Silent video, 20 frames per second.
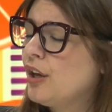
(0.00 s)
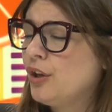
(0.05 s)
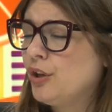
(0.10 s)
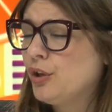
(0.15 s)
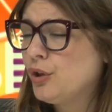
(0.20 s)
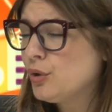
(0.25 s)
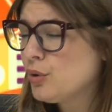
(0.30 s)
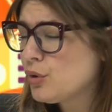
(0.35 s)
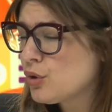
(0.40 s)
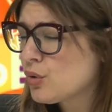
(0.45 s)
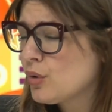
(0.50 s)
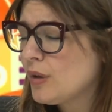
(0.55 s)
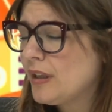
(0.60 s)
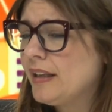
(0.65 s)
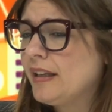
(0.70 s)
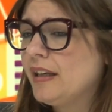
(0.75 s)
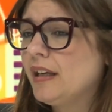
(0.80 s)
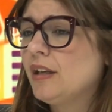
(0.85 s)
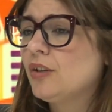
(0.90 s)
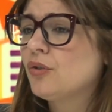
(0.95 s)

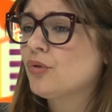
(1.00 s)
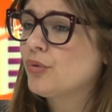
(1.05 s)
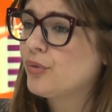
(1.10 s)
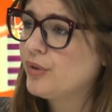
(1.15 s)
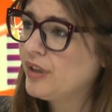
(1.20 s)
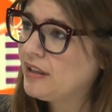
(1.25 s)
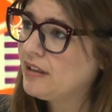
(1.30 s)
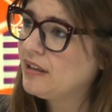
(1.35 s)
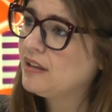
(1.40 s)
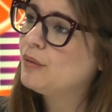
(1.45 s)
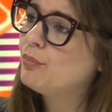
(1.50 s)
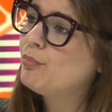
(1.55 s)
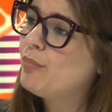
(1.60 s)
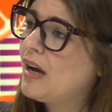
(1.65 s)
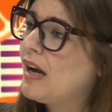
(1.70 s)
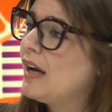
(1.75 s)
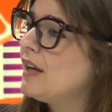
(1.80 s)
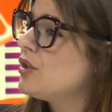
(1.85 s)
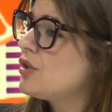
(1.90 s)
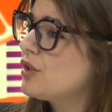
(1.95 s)
usually treated
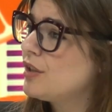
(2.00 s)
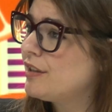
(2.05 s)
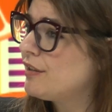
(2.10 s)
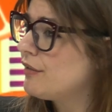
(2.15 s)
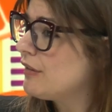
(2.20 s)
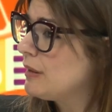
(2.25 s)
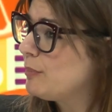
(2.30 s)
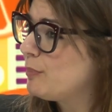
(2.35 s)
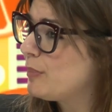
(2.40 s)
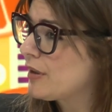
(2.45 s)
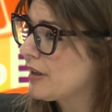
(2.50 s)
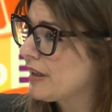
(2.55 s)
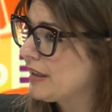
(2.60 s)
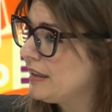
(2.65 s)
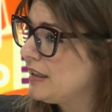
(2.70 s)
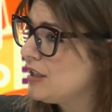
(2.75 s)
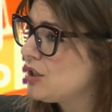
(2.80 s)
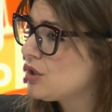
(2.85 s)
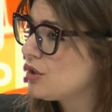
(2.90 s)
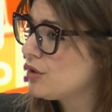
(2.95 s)
by general
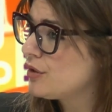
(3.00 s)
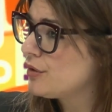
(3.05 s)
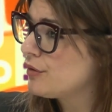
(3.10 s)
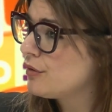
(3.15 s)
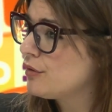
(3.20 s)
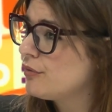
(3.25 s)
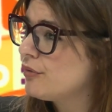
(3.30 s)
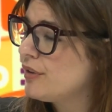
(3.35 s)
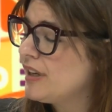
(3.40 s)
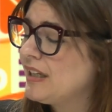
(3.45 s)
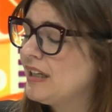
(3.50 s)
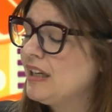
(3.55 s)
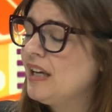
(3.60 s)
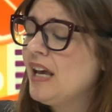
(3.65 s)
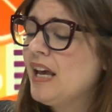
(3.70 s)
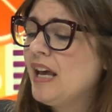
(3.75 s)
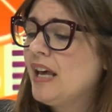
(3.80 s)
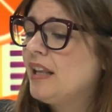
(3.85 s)
practitioner already,